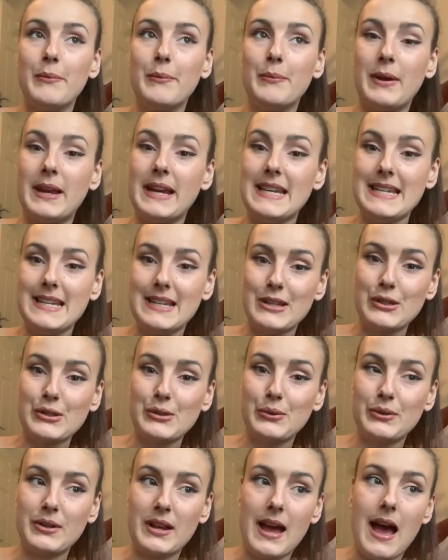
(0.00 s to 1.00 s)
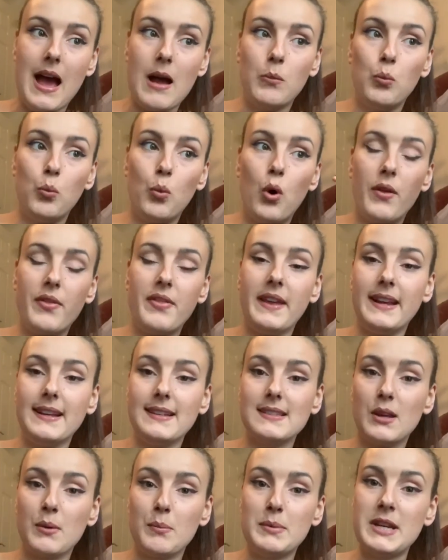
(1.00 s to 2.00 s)
my eating disorder and what
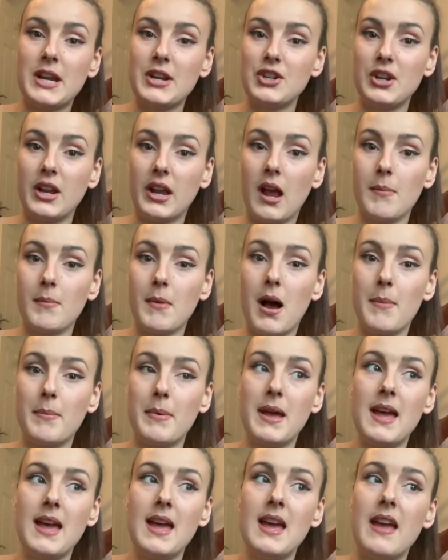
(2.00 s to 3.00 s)
things could potentially come up